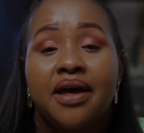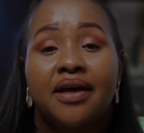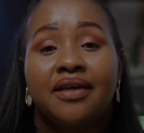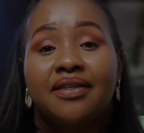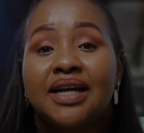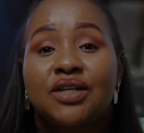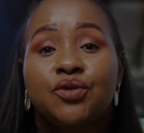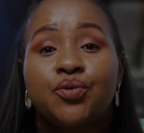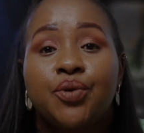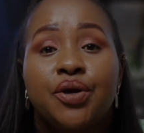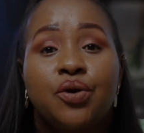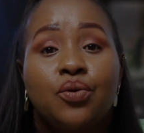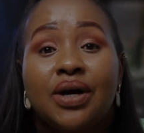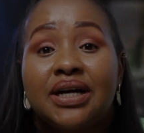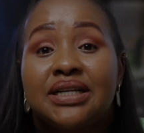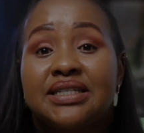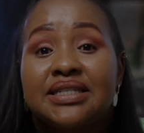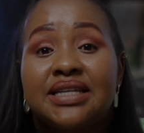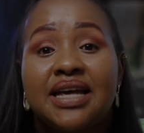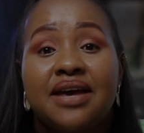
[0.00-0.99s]
That way you
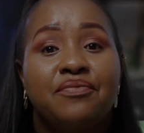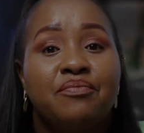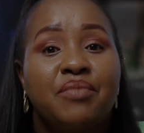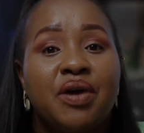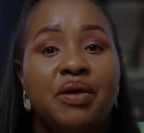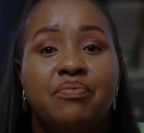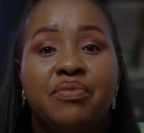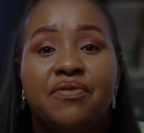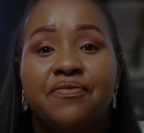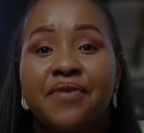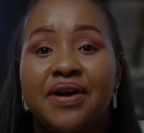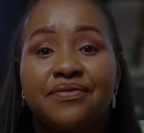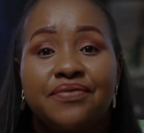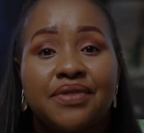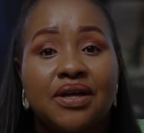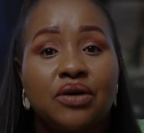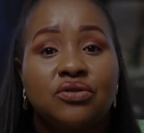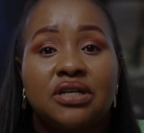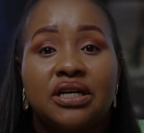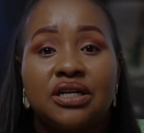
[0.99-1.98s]
can save maybe
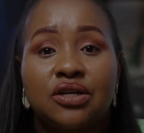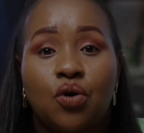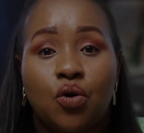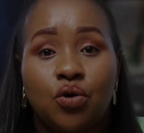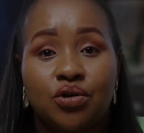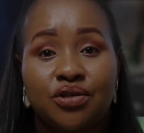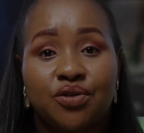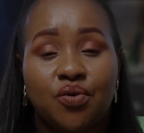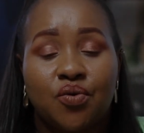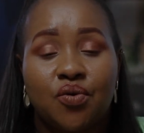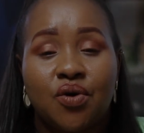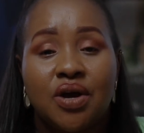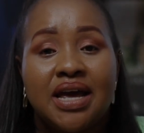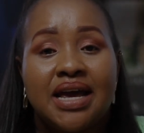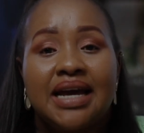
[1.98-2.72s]
5,000 or so.